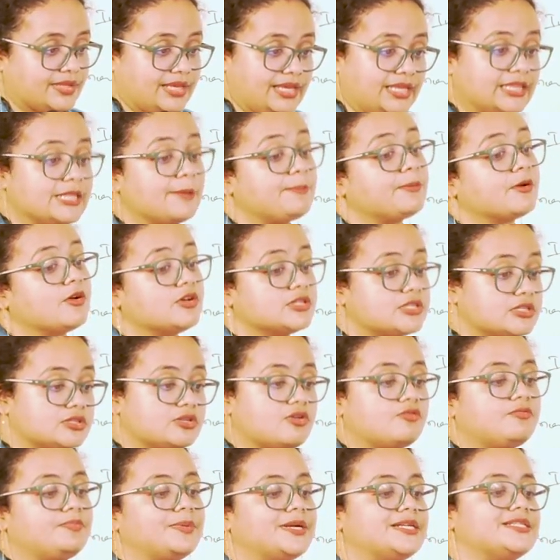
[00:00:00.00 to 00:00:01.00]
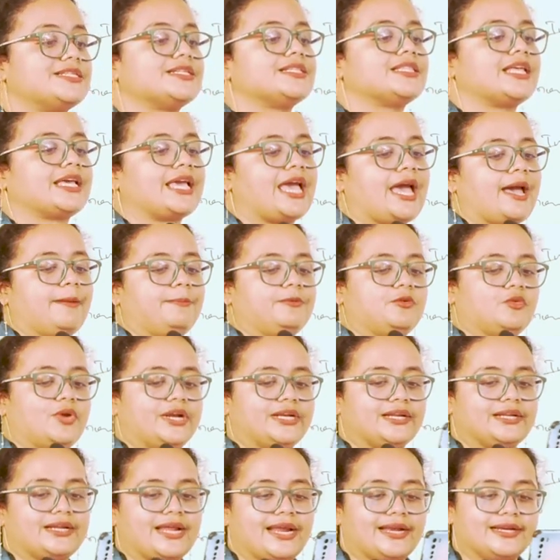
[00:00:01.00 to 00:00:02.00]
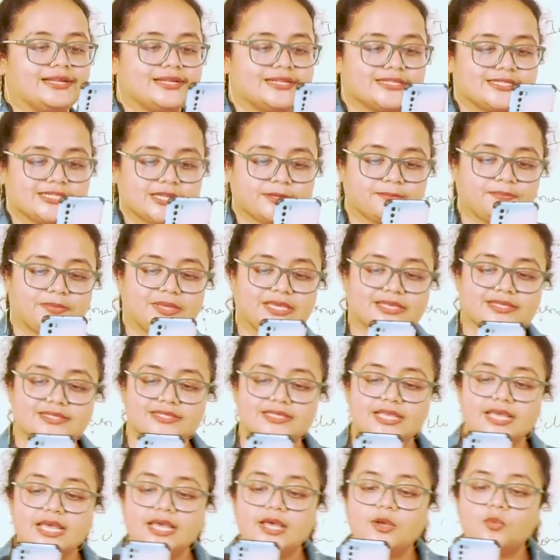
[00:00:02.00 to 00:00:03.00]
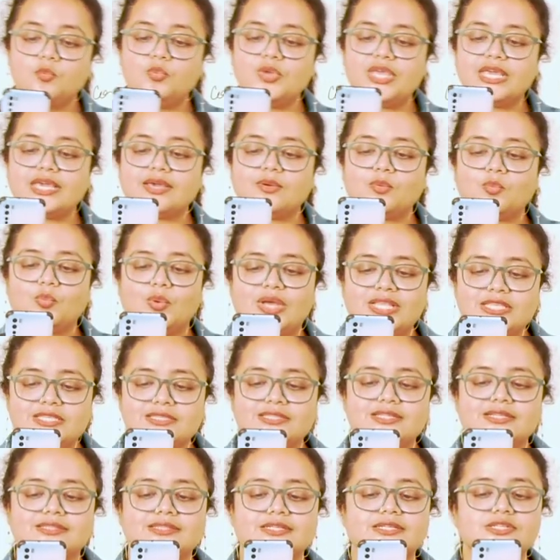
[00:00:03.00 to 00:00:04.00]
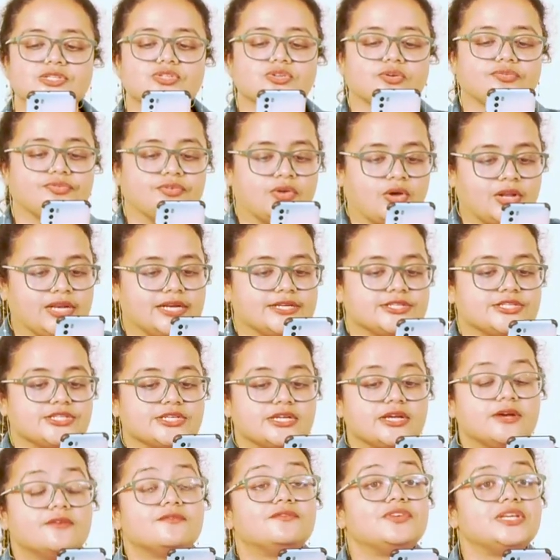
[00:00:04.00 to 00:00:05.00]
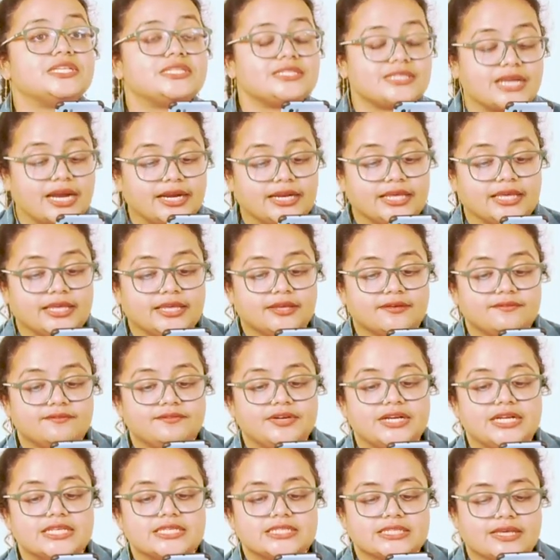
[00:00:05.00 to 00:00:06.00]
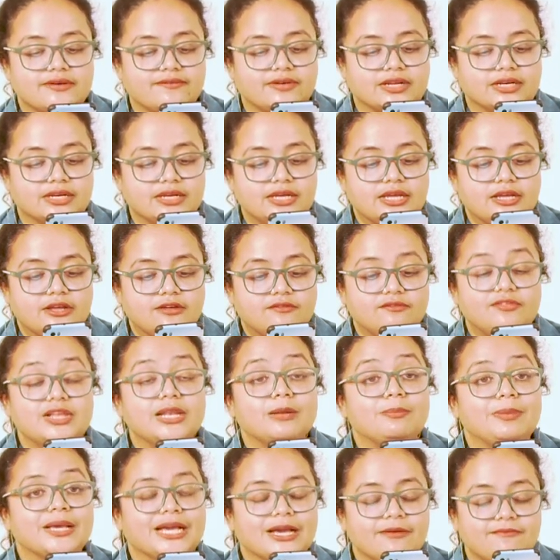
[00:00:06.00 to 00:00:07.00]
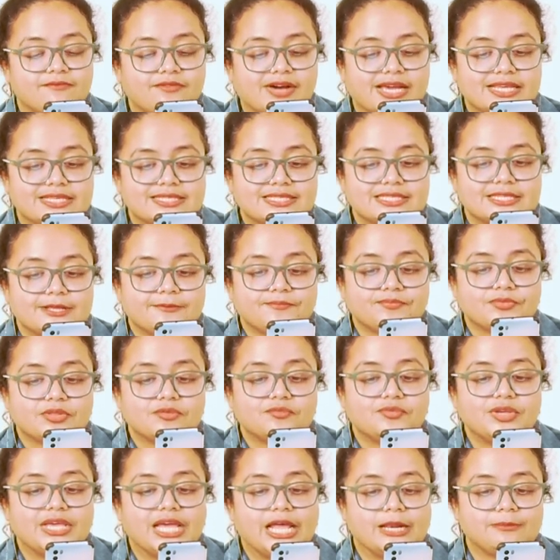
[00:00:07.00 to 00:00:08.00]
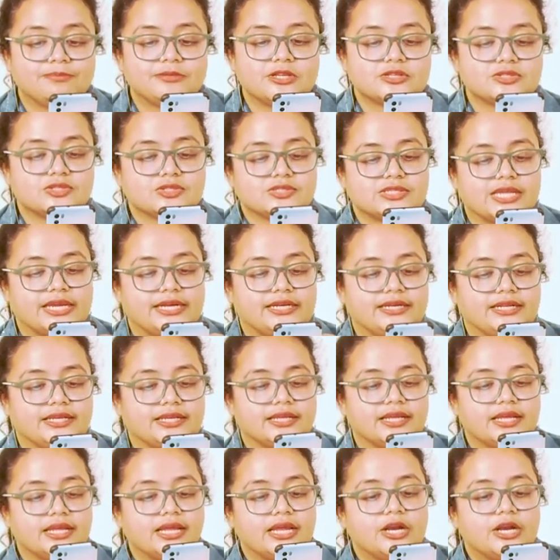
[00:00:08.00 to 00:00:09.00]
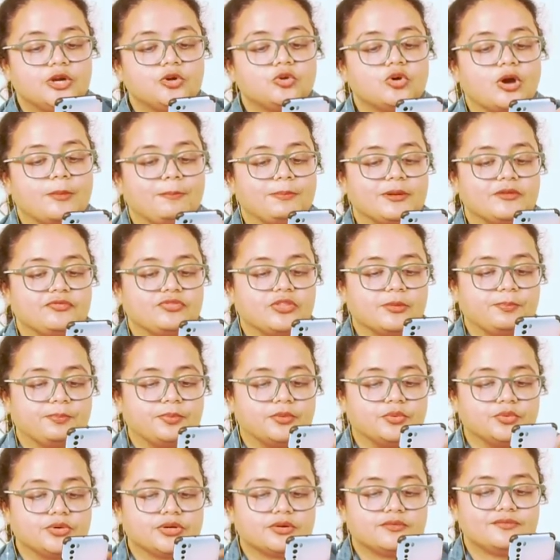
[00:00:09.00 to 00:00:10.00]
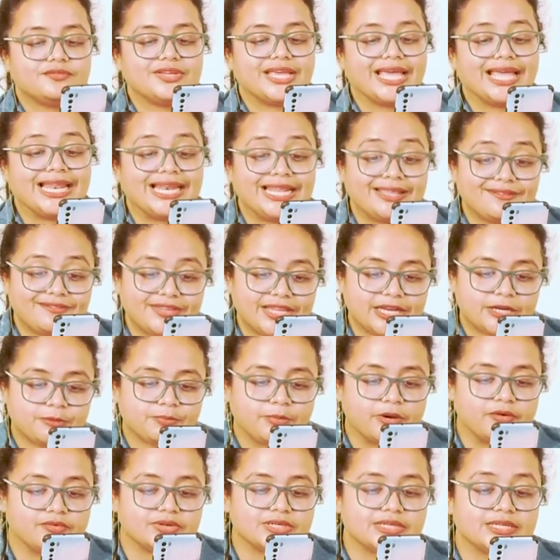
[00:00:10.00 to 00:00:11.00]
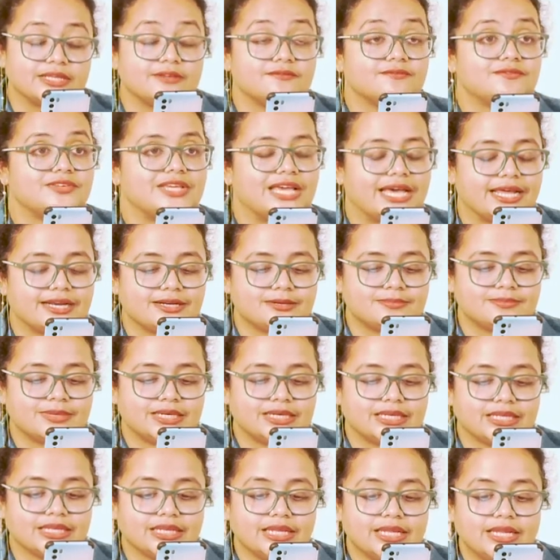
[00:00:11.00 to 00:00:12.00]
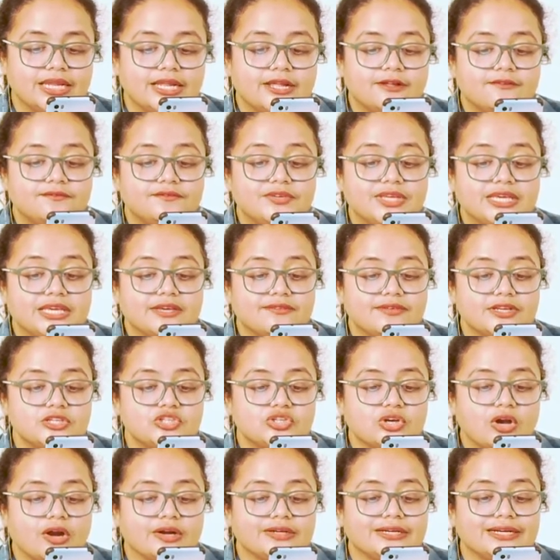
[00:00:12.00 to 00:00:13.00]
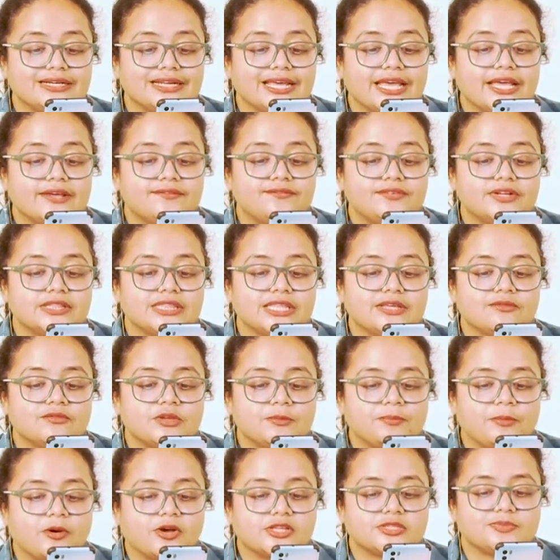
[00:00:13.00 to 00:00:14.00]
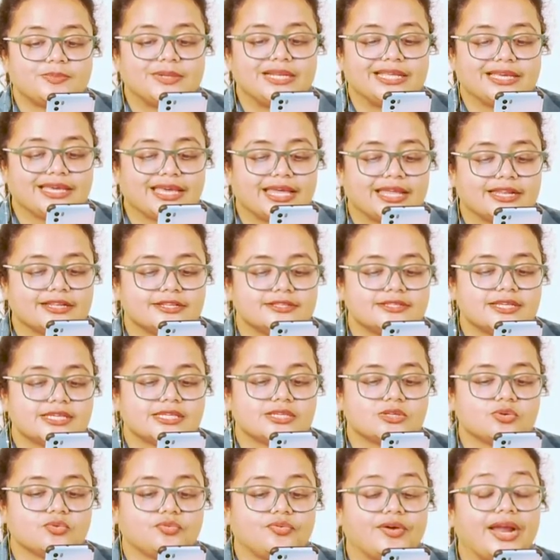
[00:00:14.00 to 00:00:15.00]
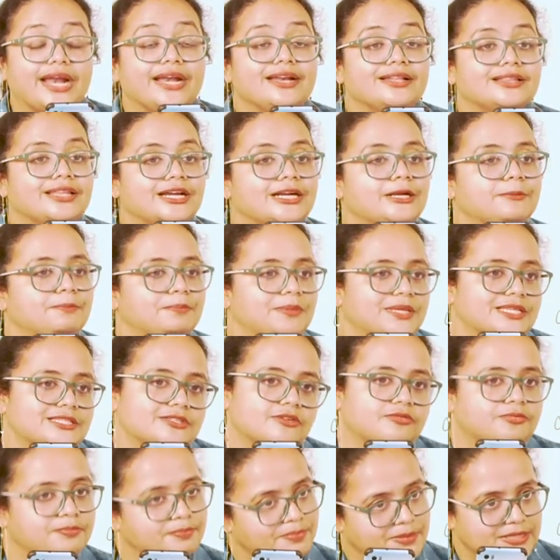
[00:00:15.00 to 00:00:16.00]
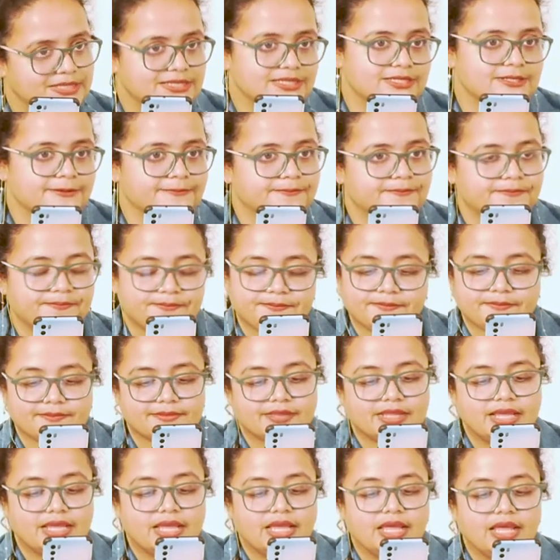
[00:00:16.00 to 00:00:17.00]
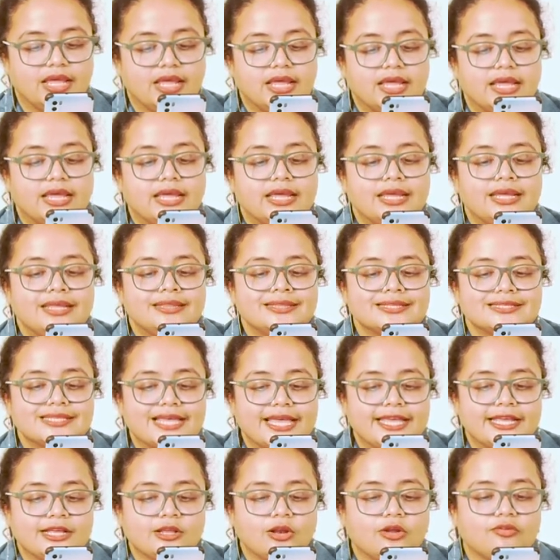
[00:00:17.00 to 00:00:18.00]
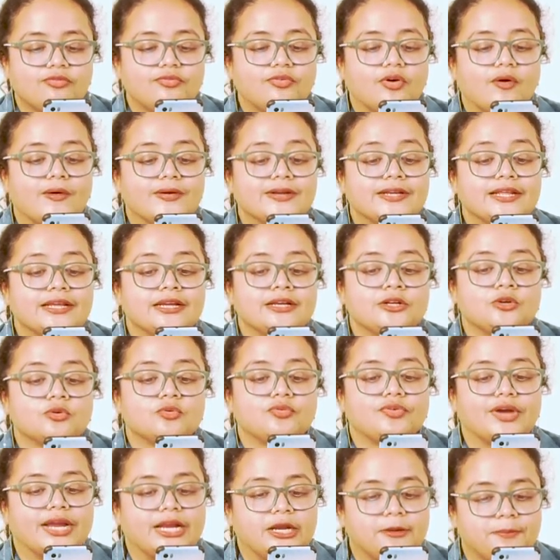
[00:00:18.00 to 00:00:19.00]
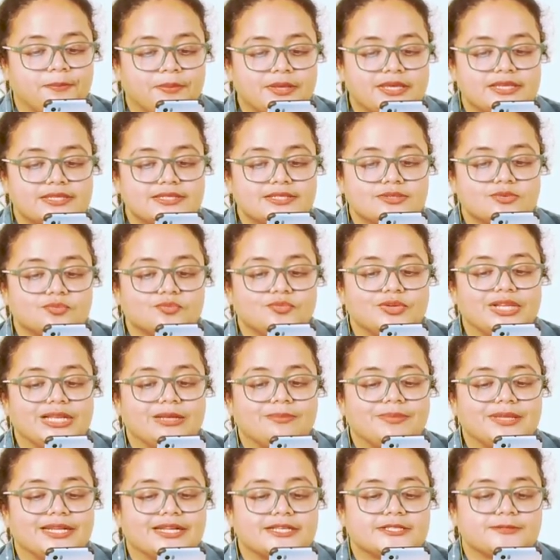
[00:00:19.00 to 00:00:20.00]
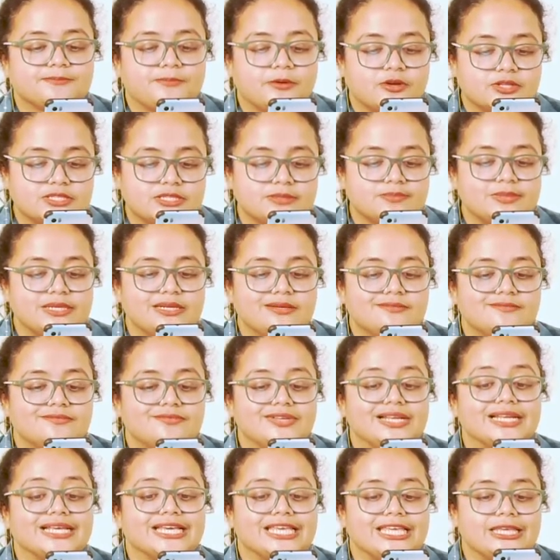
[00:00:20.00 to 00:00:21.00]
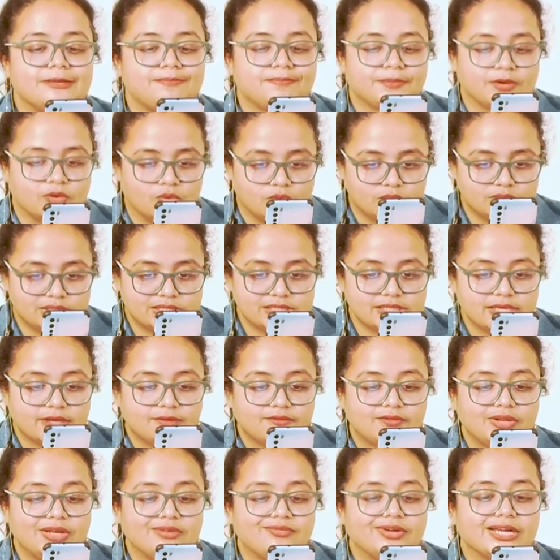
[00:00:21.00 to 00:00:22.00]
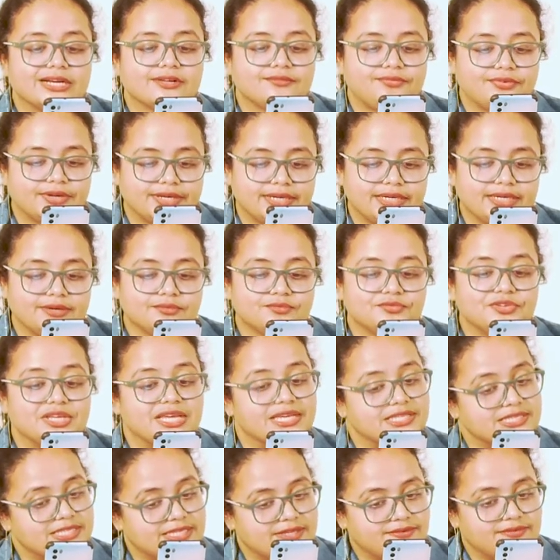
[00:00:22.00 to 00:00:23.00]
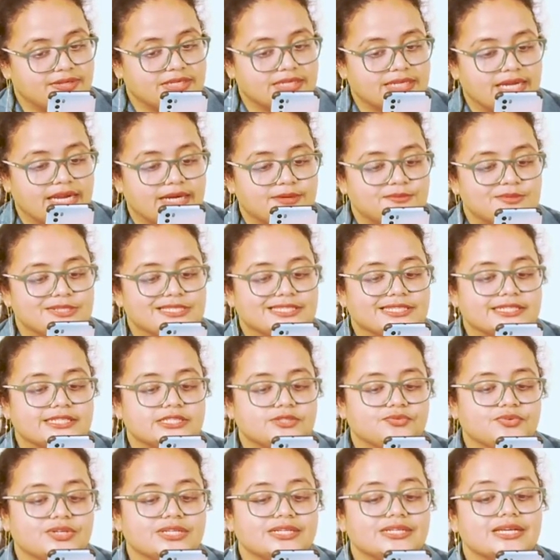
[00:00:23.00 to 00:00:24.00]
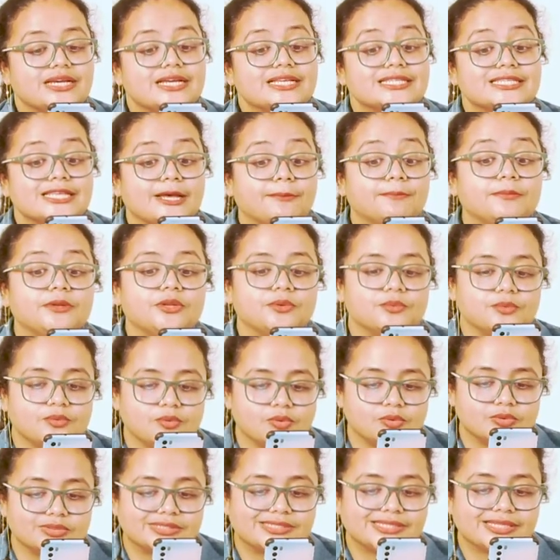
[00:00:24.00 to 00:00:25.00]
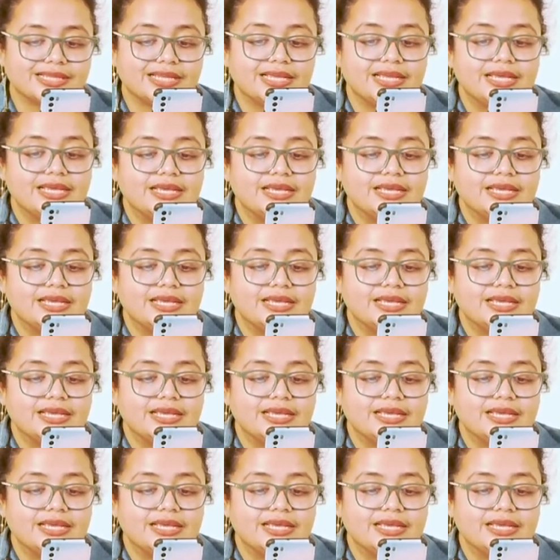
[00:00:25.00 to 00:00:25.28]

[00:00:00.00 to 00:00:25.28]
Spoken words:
In the process of bridging the gap to attain idealistic peace, we quench the thirst of knowledge. We study, we discover, we'll become wise. We help the society to uplift the poor. We alleviate poverty. We earn money. We give a shot at everything we possibly can just to find that piece of peace. In the cycle of wanting to find peace, we'll be responsible, we'll keep goals, we'll work for it, we achieve it, and we'll search for some new goals.